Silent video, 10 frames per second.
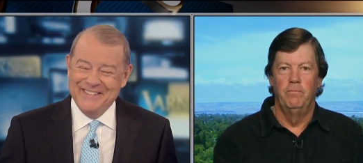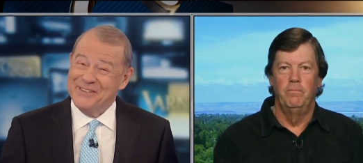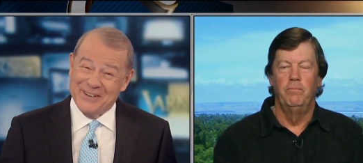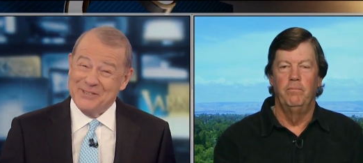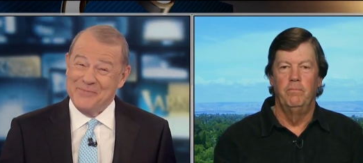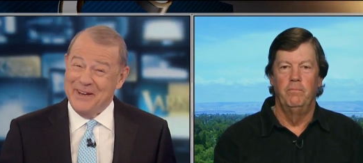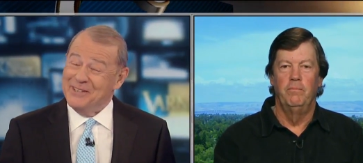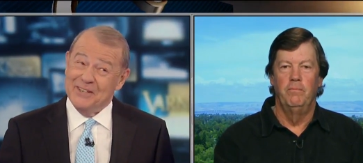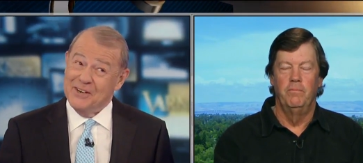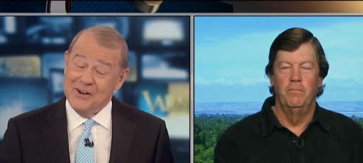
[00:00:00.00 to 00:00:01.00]
Speaker 1: Did you expect
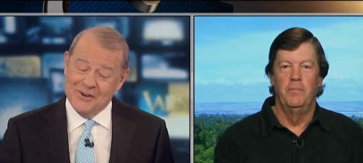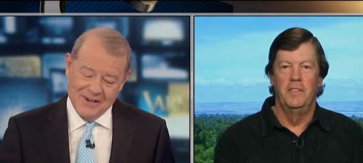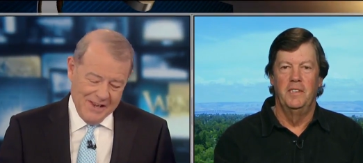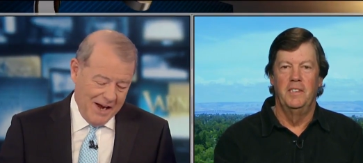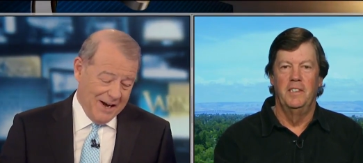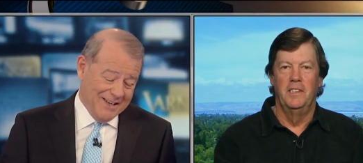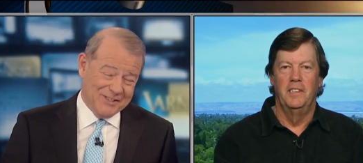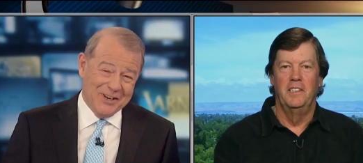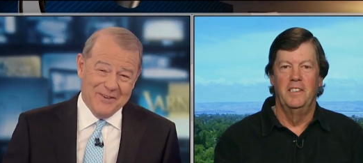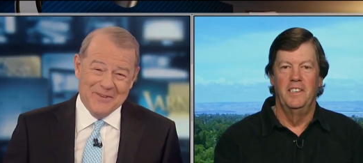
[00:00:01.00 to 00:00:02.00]
it? No. All right,
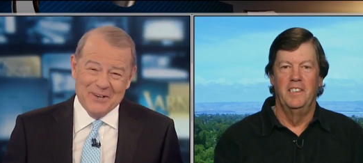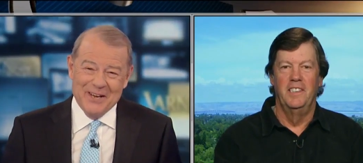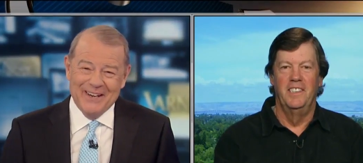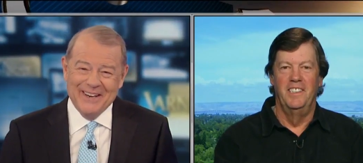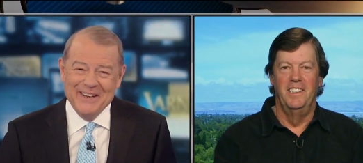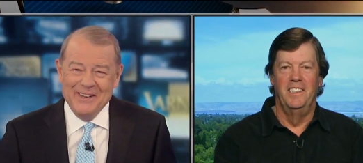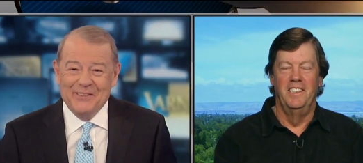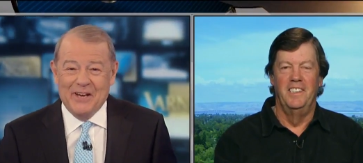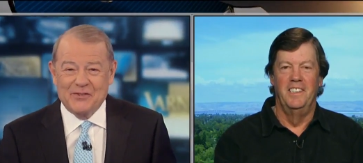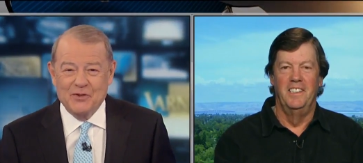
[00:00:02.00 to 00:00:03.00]
Scott McNealy,
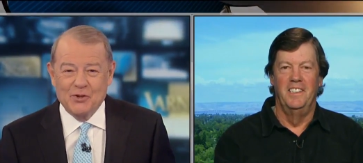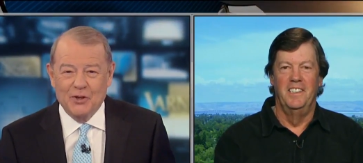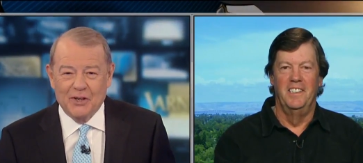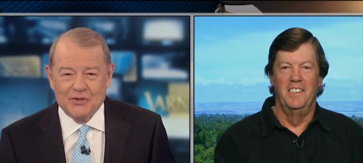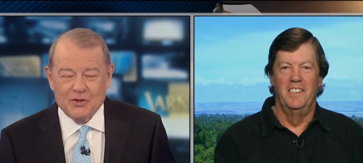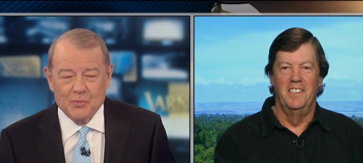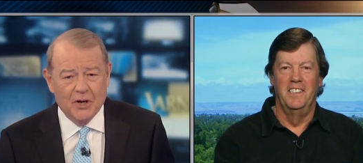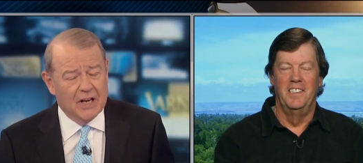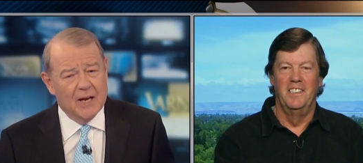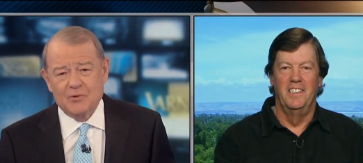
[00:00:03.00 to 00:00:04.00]
thanks for joining us this
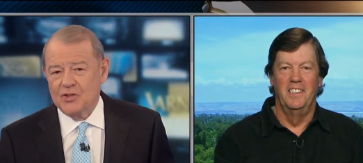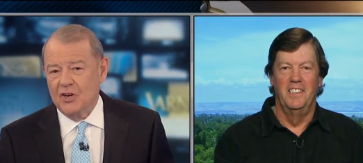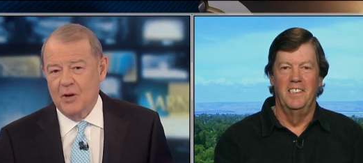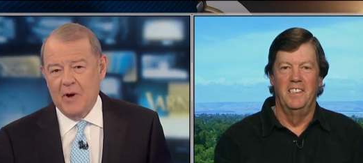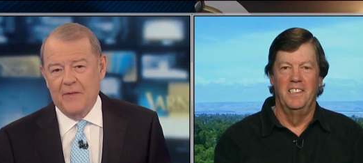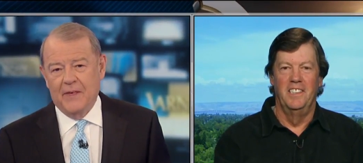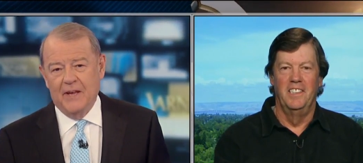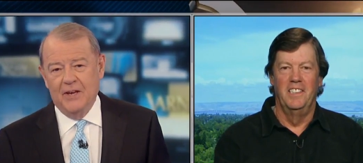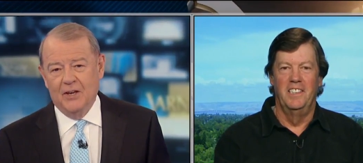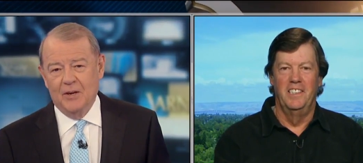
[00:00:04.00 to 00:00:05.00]
morning. And I'm sorry about
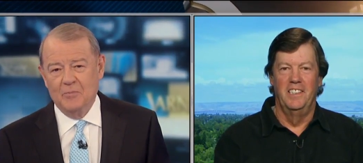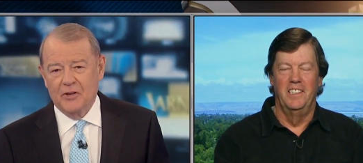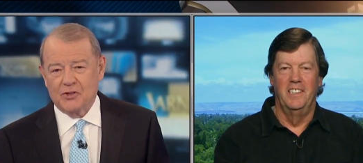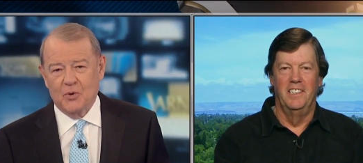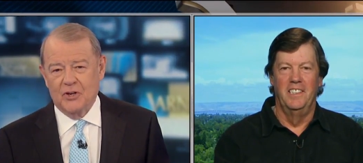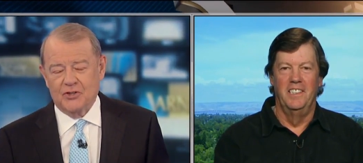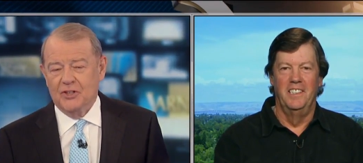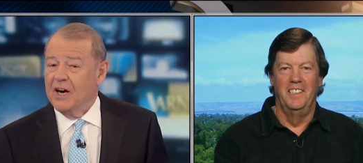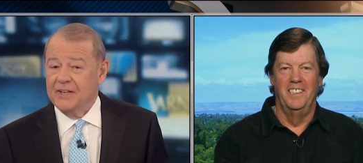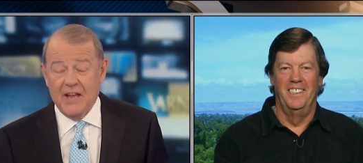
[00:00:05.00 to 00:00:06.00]
the Elon Musk
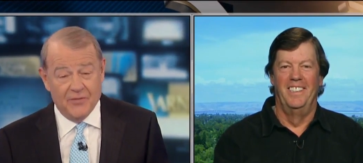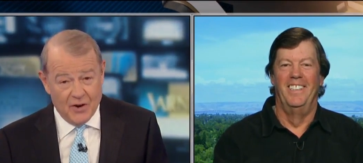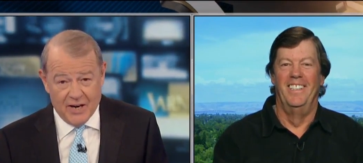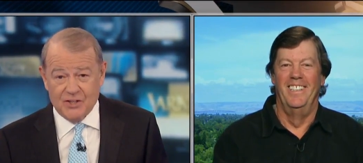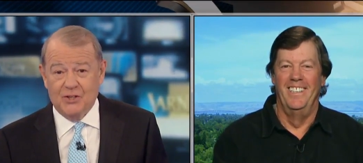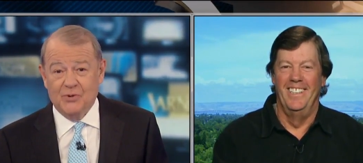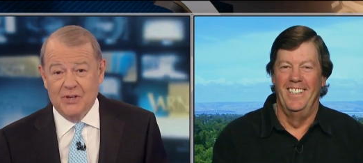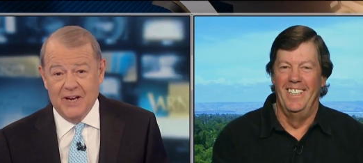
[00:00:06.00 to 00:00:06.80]
question. I'll never ask you